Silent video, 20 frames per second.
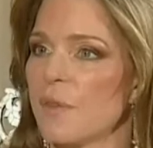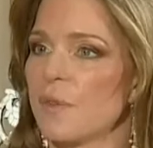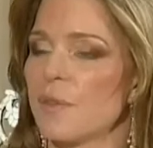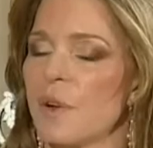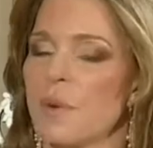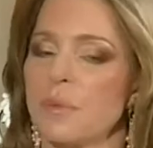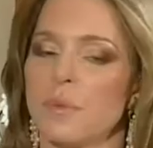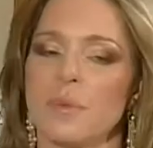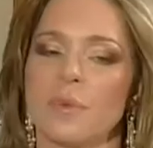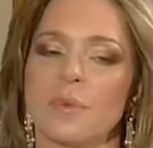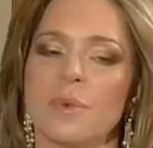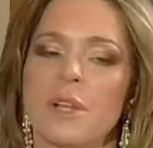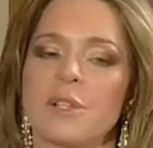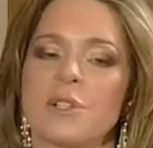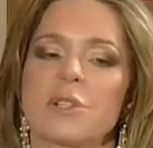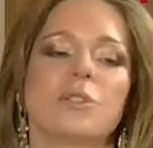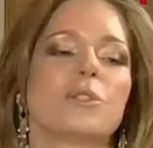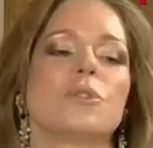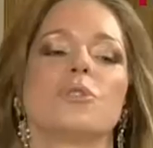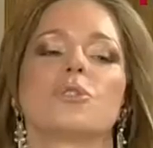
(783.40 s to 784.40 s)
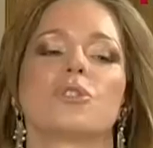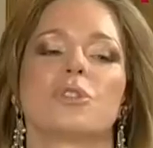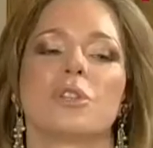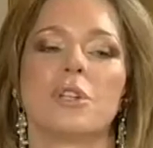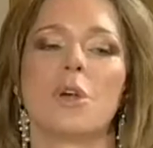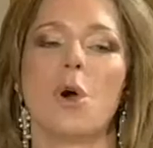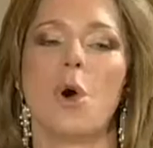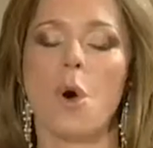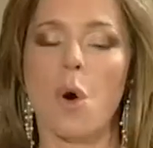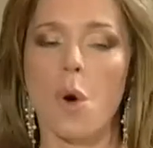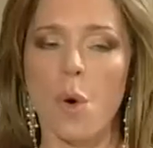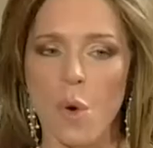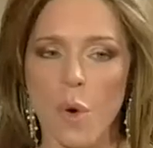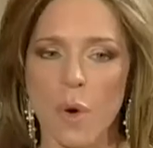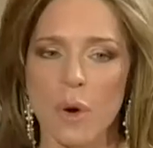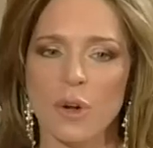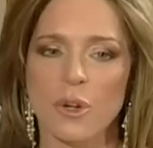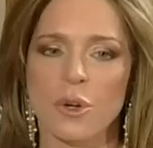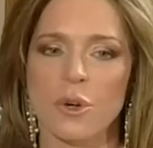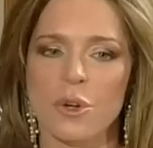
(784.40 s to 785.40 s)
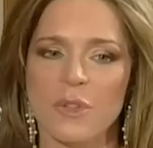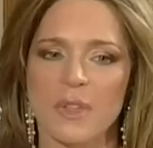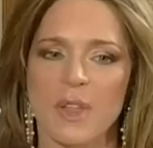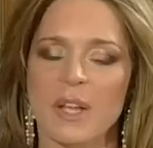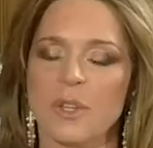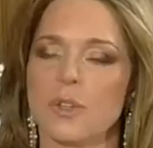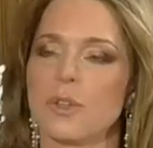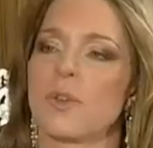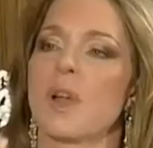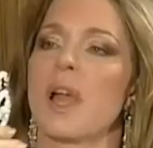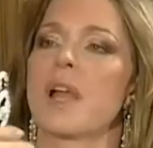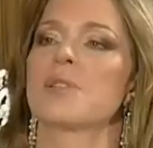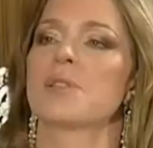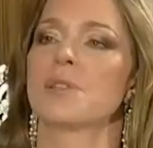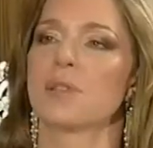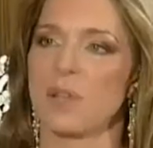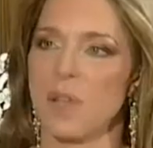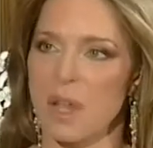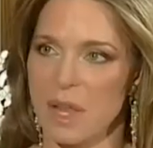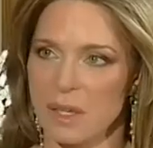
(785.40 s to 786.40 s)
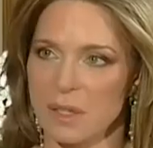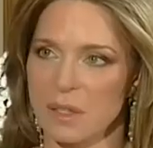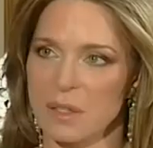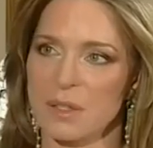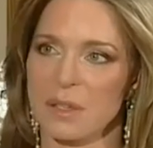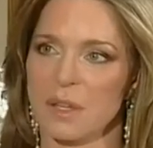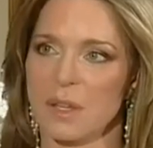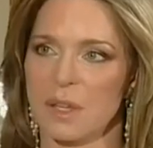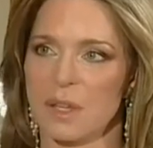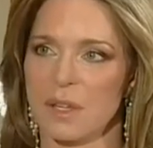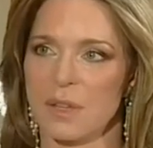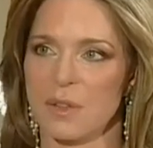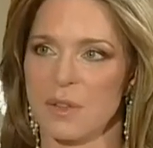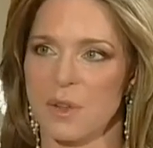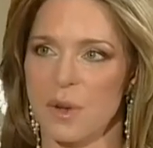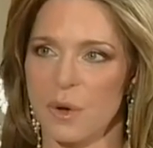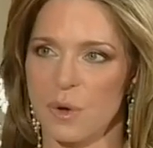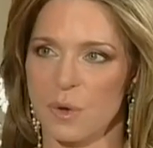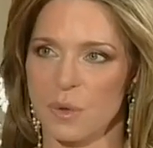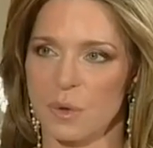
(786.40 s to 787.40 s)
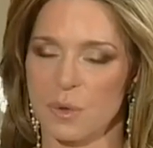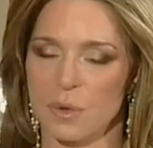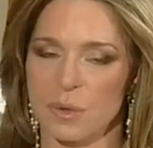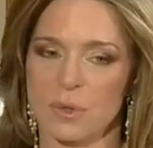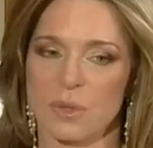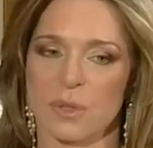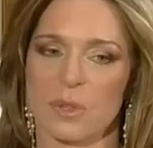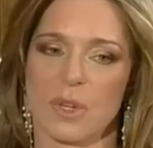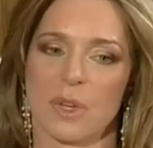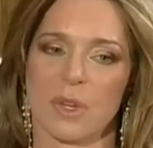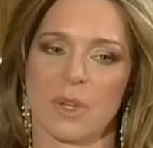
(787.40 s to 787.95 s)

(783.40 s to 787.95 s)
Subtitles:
from resolution, or could they transcend those